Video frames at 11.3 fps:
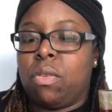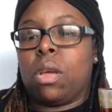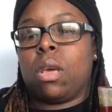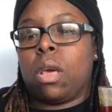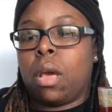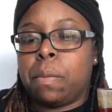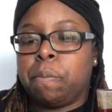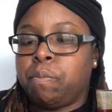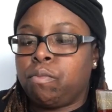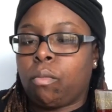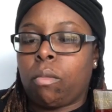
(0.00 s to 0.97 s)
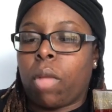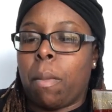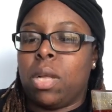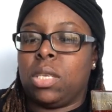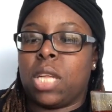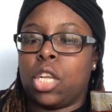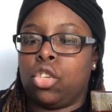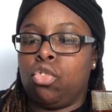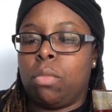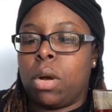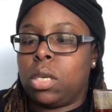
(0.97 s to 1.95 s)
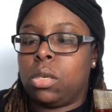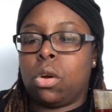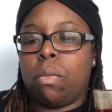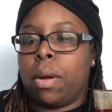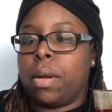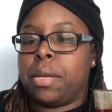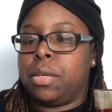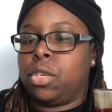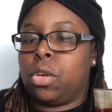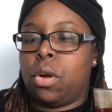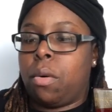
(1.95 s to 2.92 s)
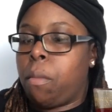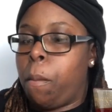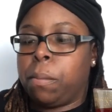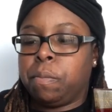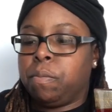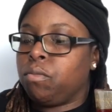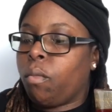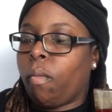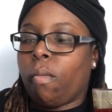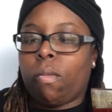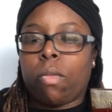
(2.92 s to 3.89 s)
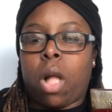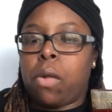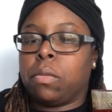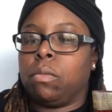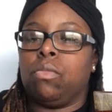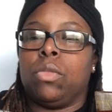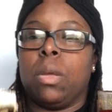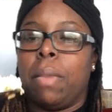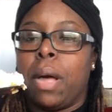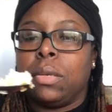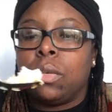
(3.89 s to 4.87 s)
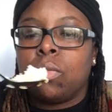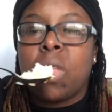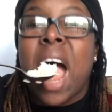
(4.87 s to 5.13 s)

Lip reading: it a kick, but it's not too much. Oh my goodness, y'all. The best.